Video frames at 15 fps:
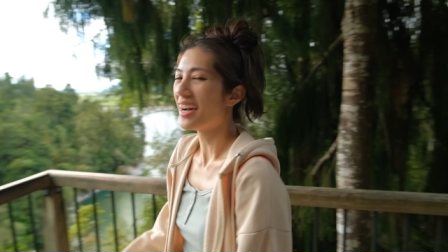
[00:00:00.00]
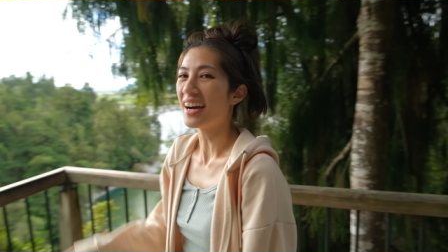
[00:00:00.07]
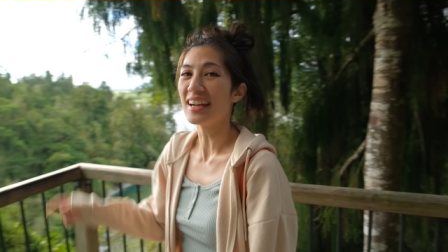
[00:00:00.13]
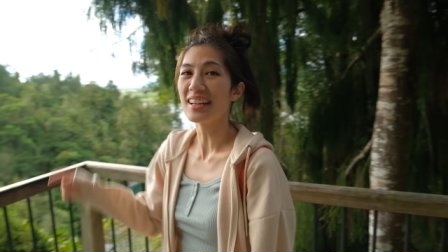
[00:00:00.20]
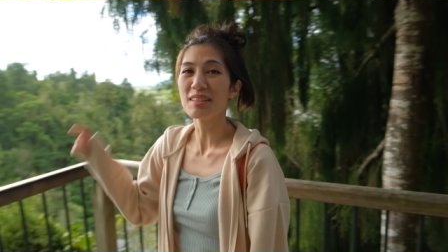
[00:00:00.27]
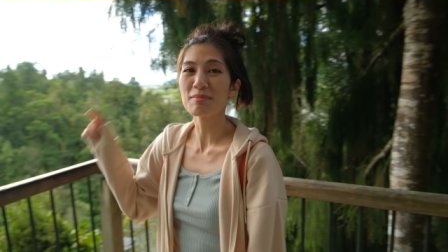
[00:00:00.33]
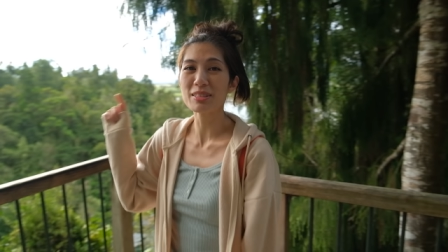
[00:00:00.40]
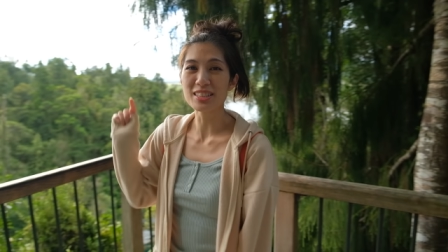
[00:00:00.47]

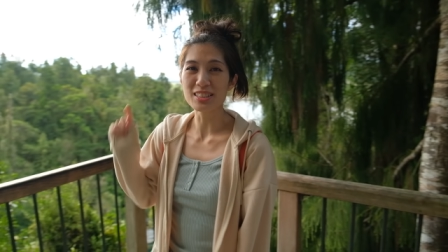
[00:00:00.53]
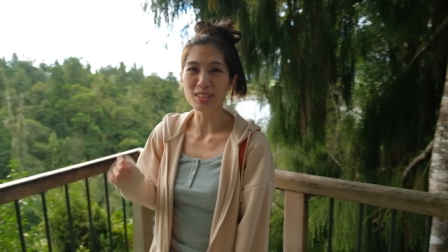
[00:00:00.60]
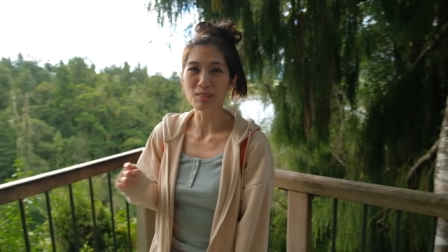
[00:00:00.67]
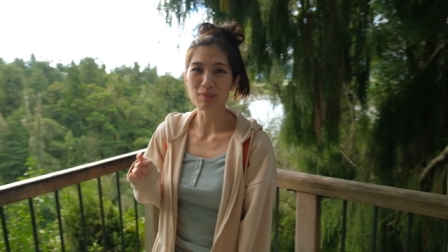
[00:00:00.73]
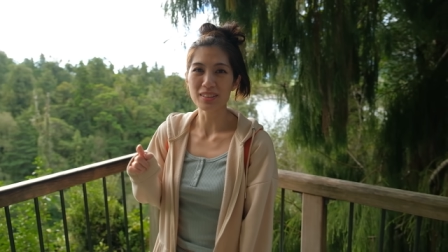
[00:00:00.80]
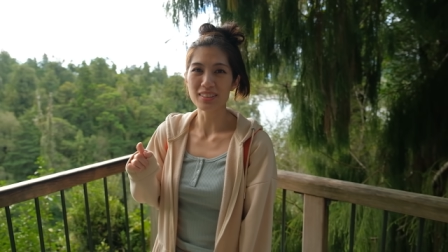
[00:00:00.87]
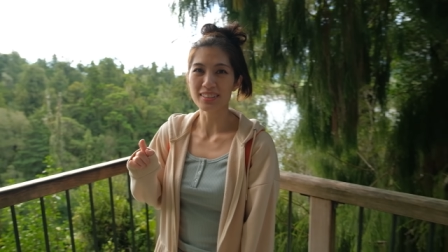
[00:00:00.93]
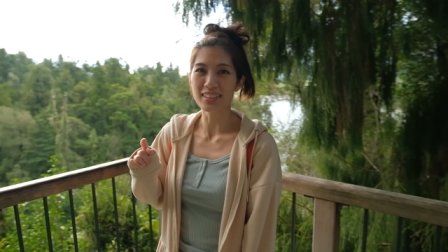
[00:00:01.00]
I am
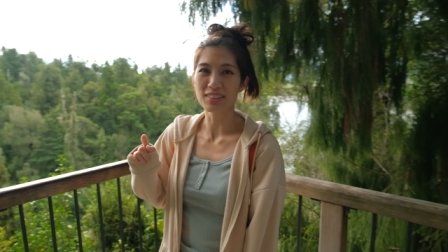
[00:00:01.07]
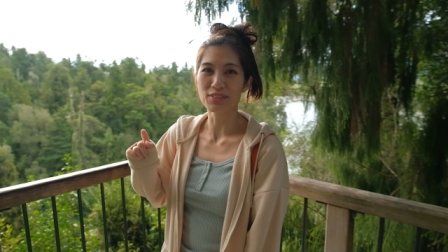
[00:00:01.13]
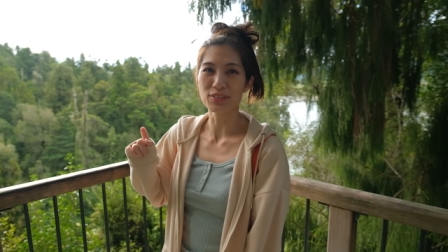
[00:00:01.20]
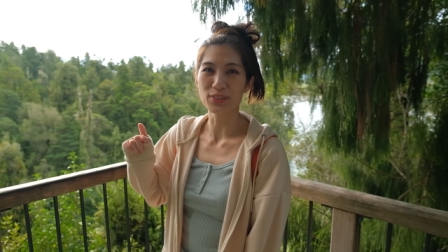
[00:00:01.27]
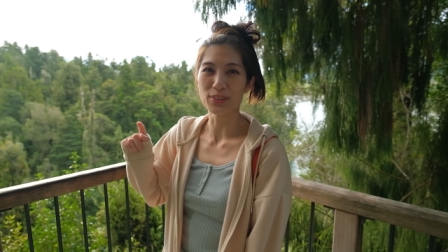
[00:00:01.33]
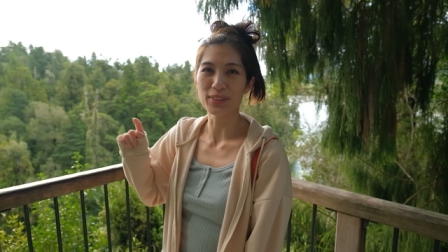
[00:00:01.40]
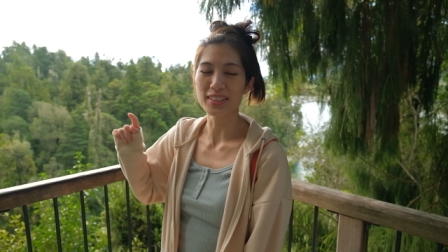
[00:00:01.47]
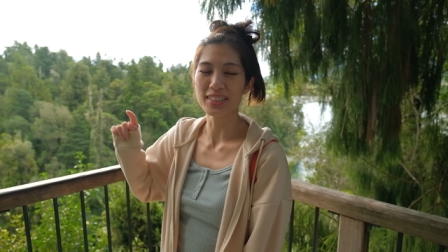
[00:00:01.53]
super looking
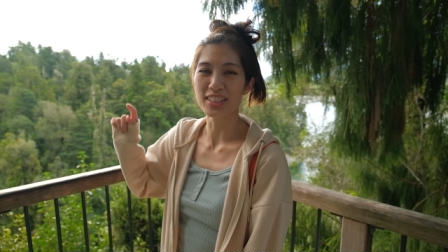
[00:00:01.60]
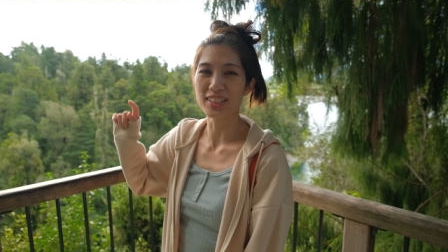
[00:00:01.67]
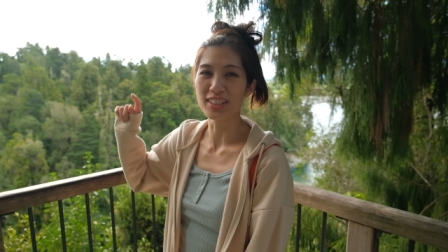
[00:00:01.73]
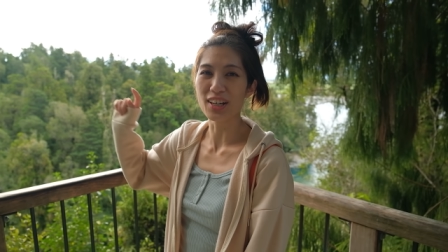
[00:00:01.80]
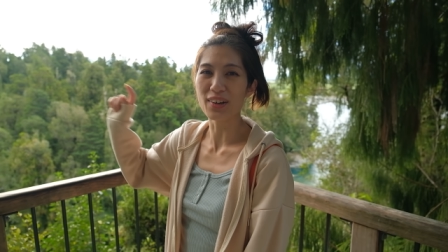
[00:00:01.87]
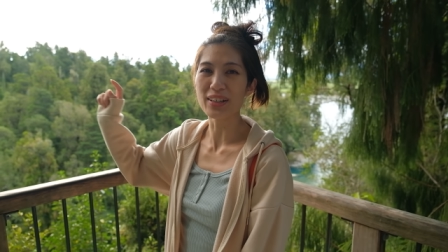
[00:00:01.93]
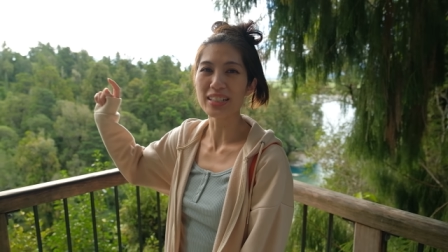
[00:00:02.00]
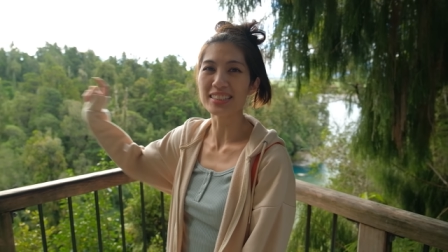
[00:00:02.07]
forward to
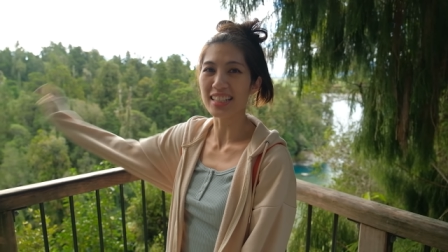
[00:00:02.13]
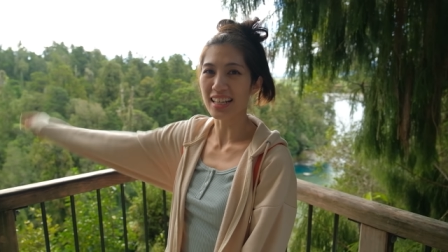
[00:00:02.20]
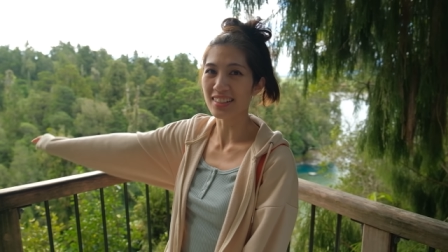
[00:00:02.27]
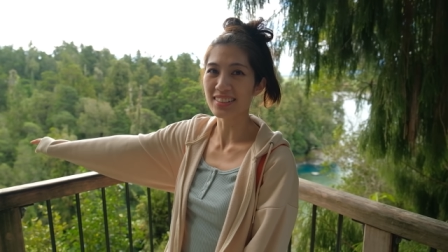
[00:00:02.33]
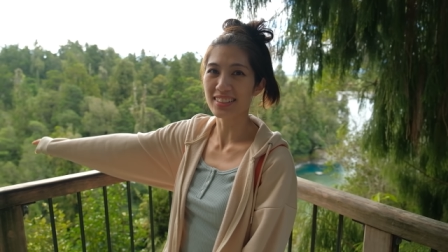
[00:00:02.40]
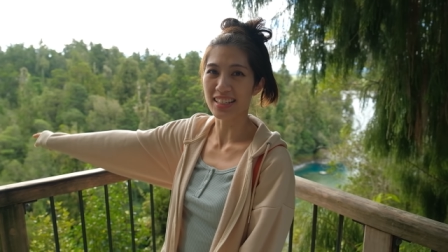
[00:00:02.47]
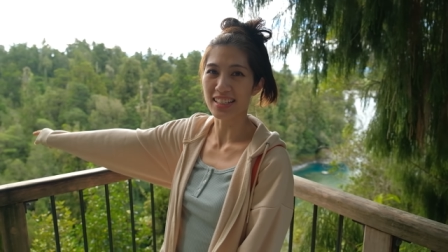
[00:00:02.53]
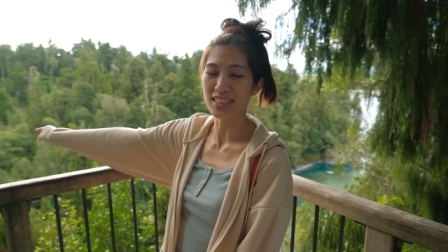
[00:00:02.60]
going
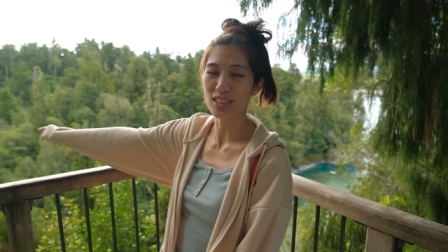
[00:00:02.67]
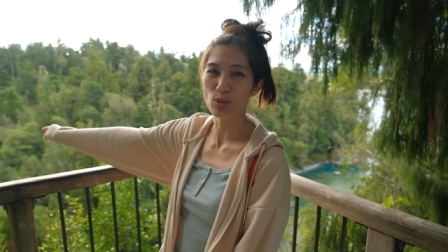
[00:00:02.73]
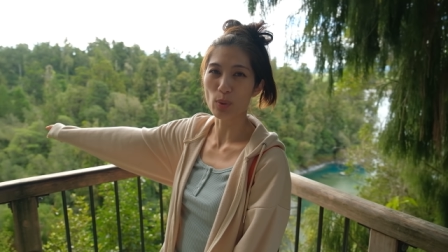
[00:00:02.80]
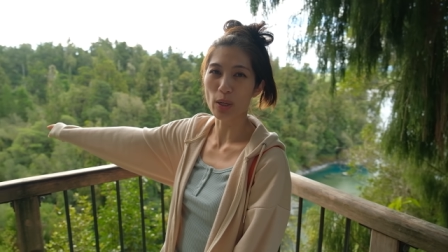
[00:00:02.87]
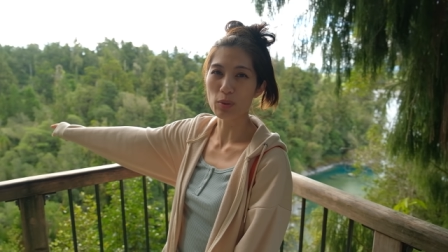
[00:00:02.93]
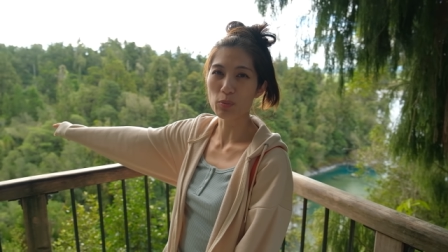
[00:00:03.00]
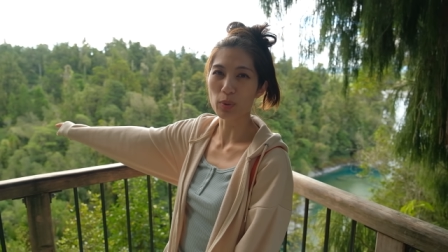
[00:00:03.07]
down to that swing